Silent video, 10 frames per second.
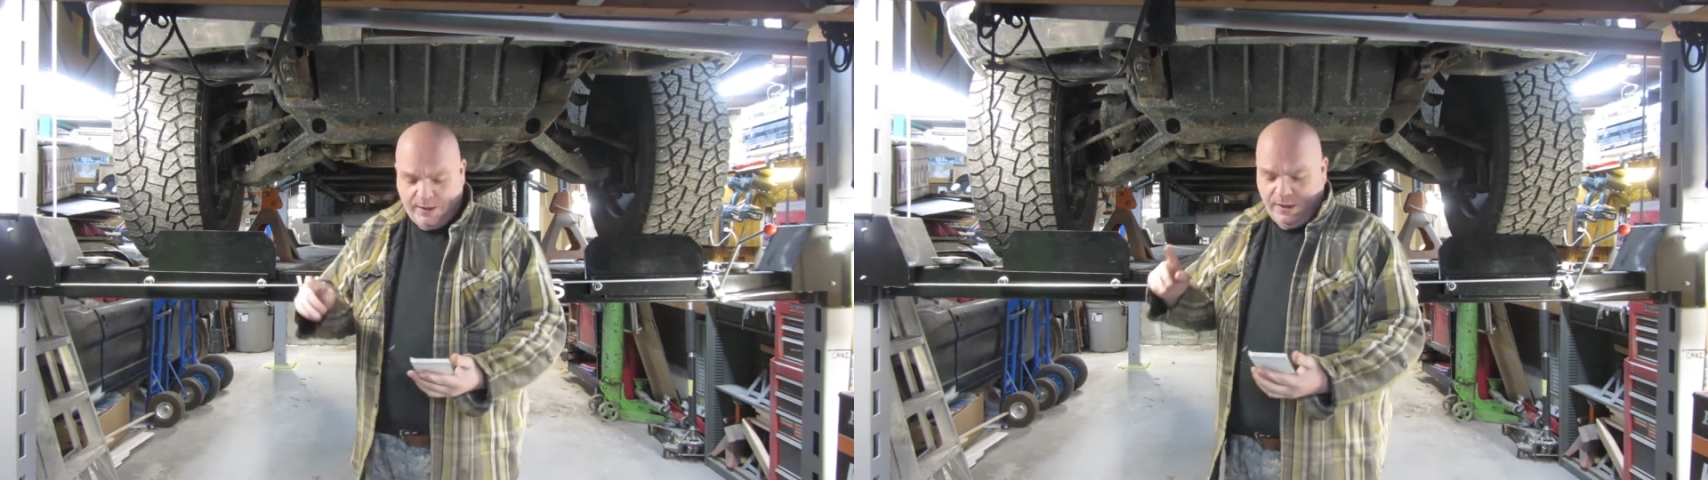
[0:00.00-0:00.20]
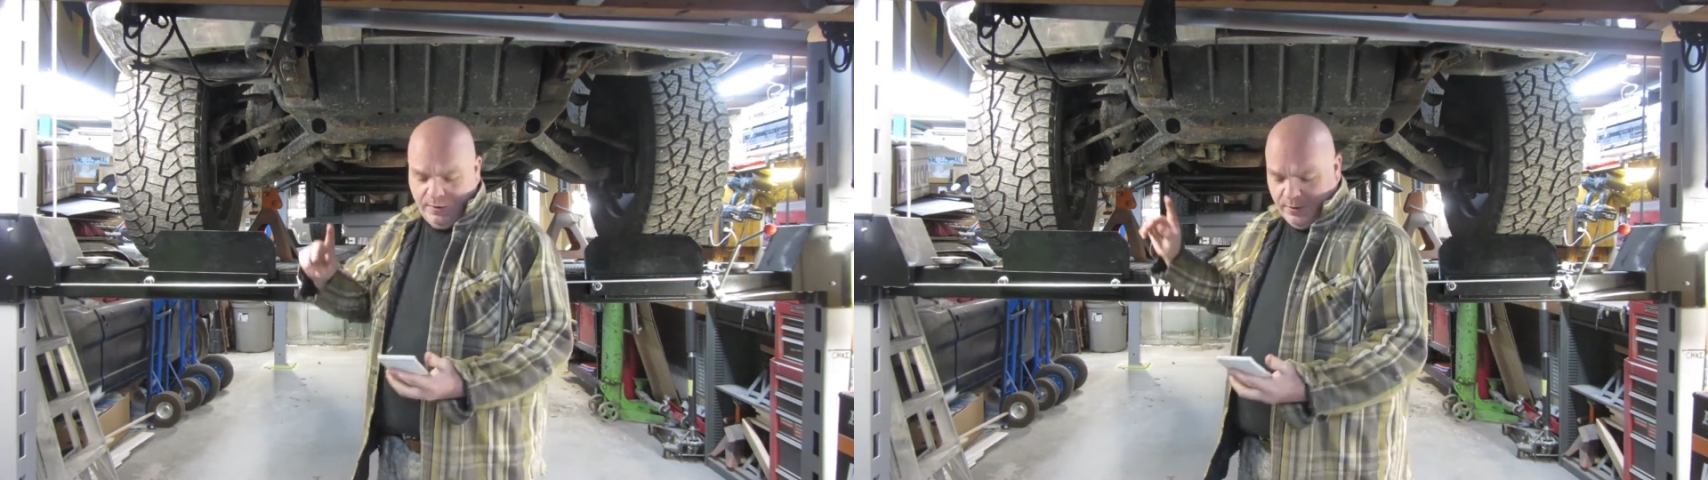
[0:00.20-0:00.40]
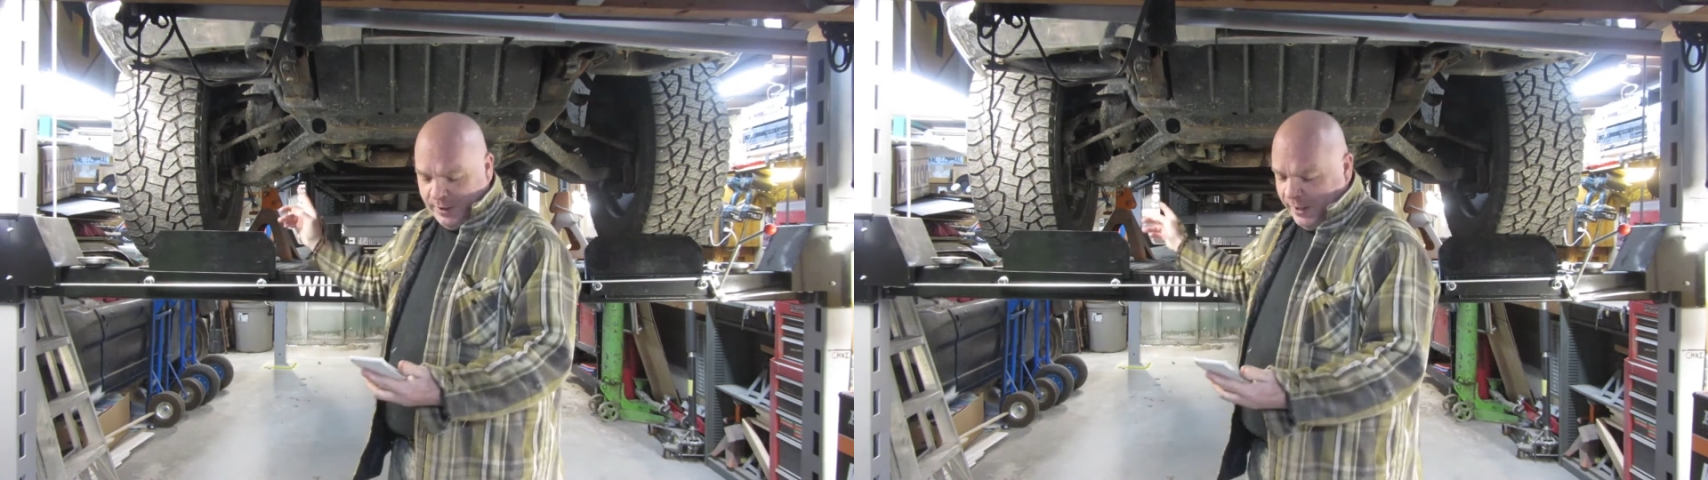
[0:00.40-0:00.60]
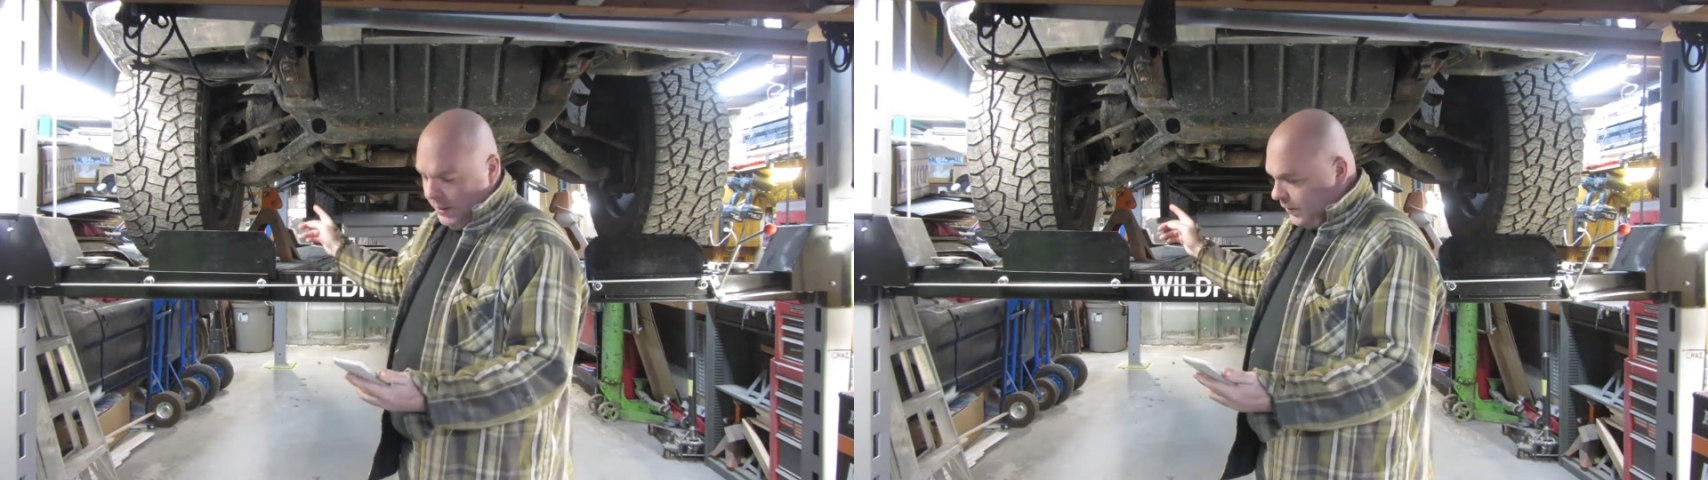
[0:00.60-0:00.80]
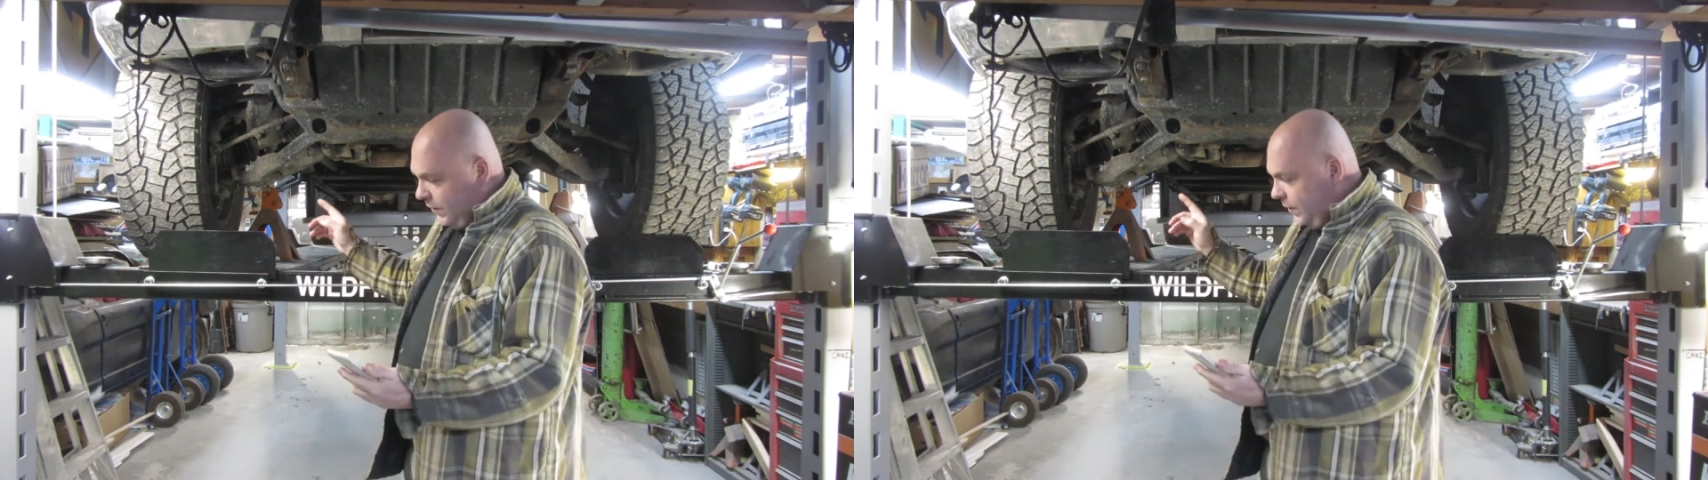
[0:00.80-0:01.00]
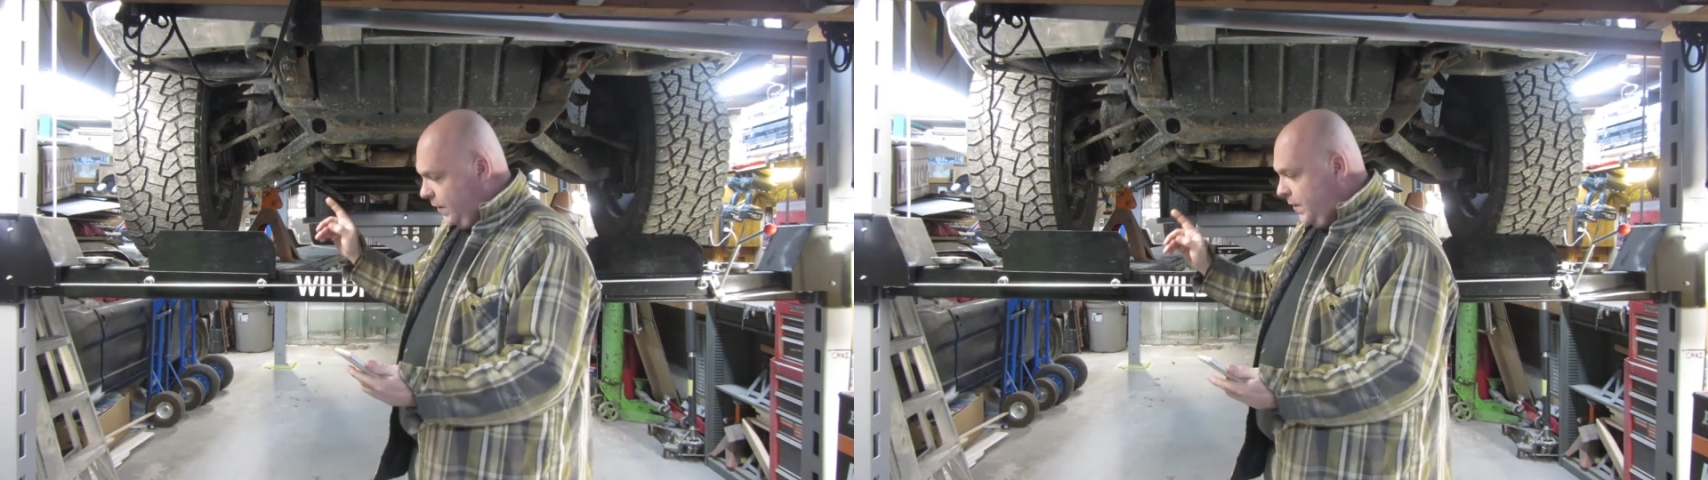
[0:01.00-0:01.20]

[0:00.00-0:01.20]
then length,